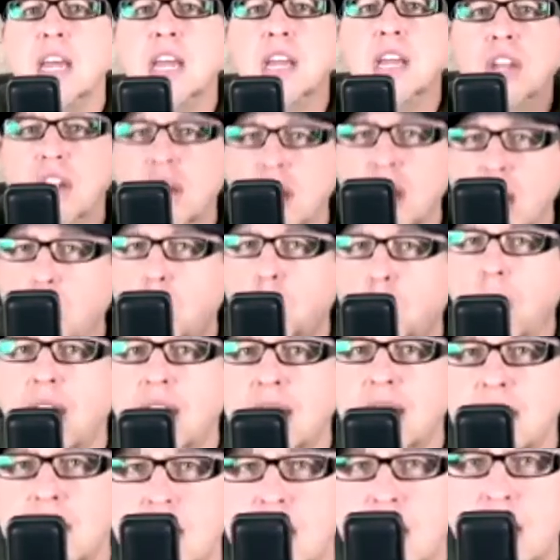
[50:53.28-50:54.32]
you know what?
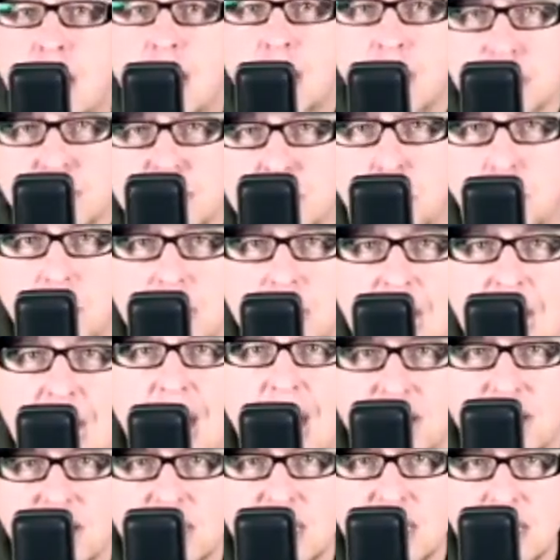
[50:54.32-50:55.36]
Here's the
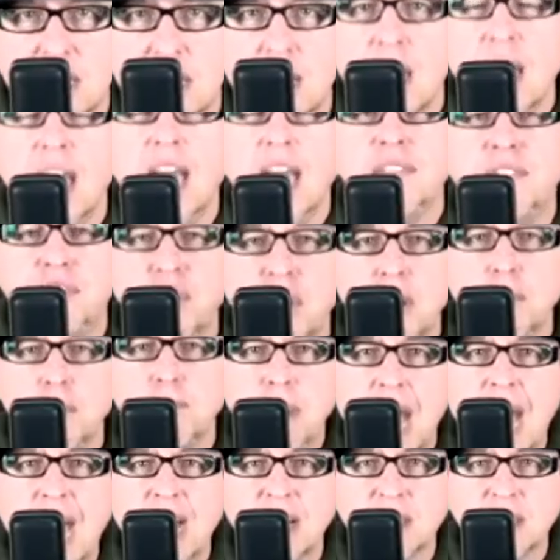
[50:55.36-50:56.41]
reality. If you're
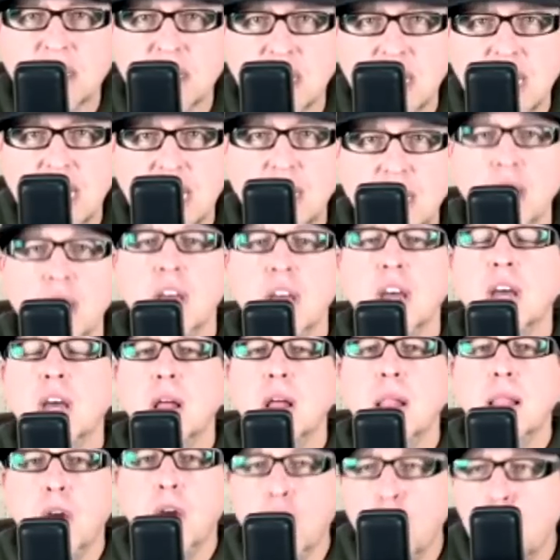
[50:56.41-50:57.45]
backslid,
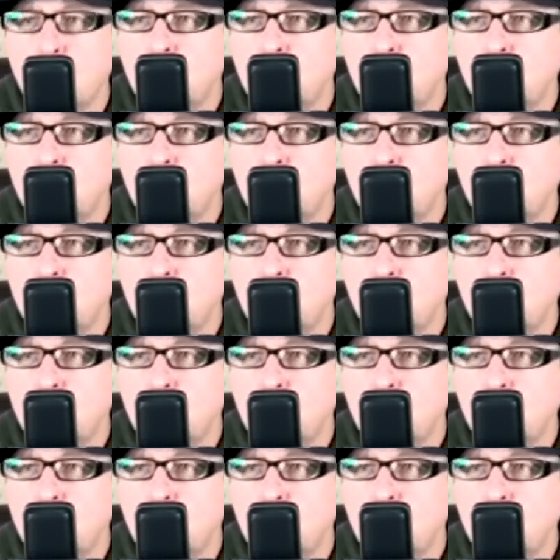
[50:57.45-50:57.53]
who